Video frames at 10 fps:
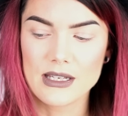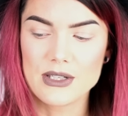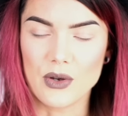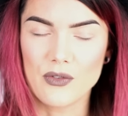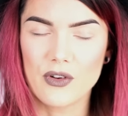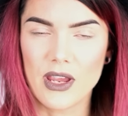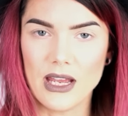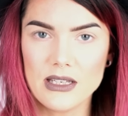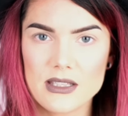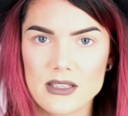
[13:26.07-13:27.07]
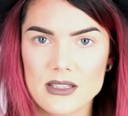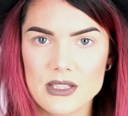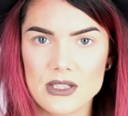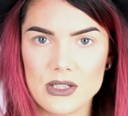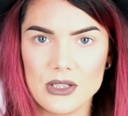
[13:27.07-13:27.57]
don't forget
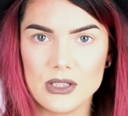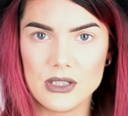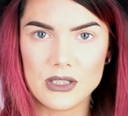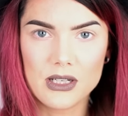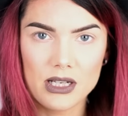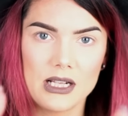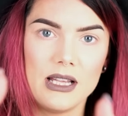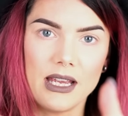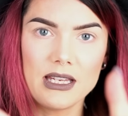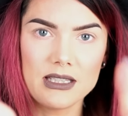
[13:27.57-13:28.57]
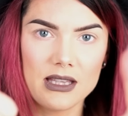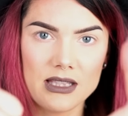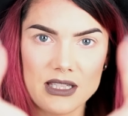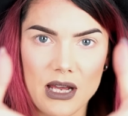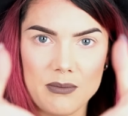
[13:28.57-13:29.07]
to click
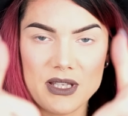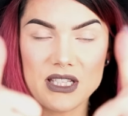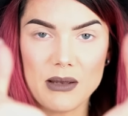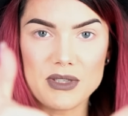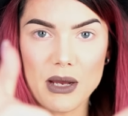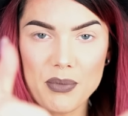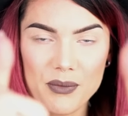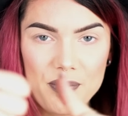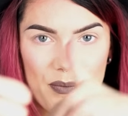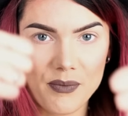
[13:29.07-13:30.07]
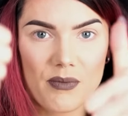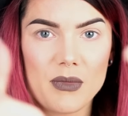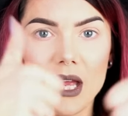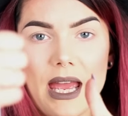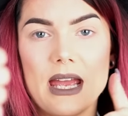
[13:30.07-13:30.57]
thumbs up
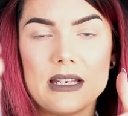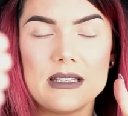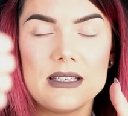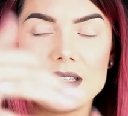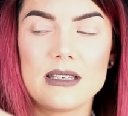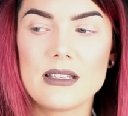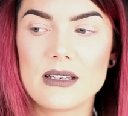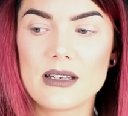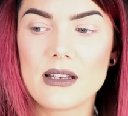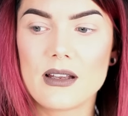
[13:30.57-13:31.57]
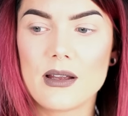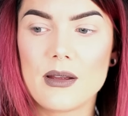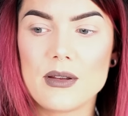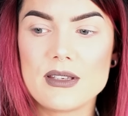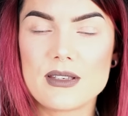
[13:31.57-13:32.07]
and
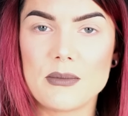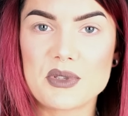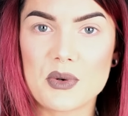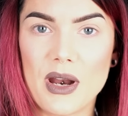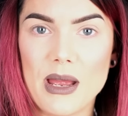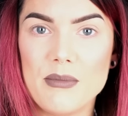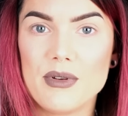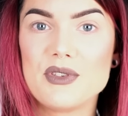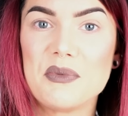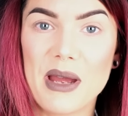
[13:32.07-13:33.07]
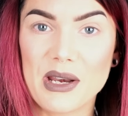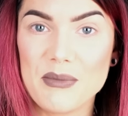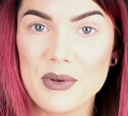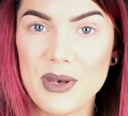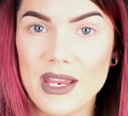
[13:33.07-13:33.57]
subscribe to Bang
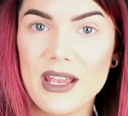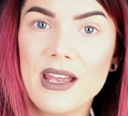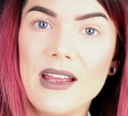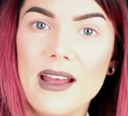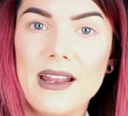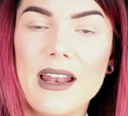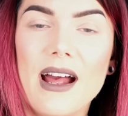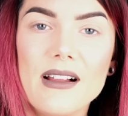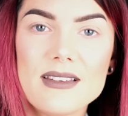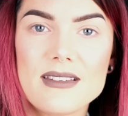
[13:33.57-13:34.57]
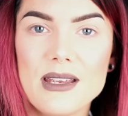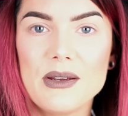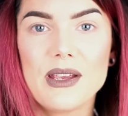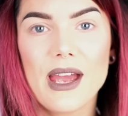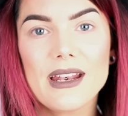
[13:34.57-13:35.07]
& Beauty, and I'll see
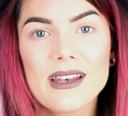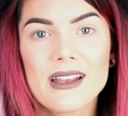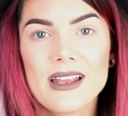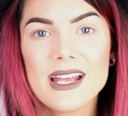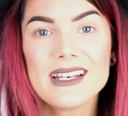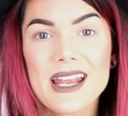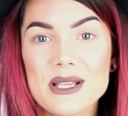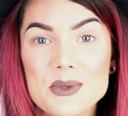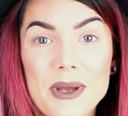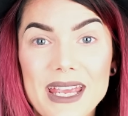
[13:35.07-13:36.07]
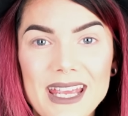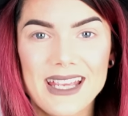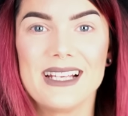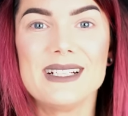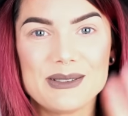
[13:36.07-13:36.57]
you again next week.
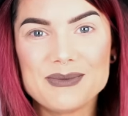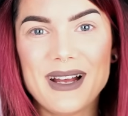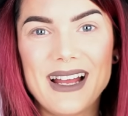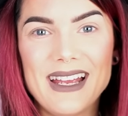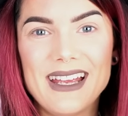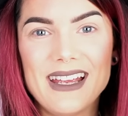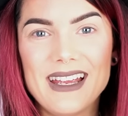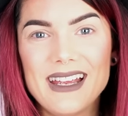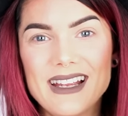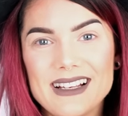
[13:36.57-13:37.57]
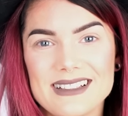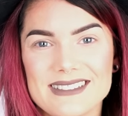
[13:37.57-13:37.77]
Bye!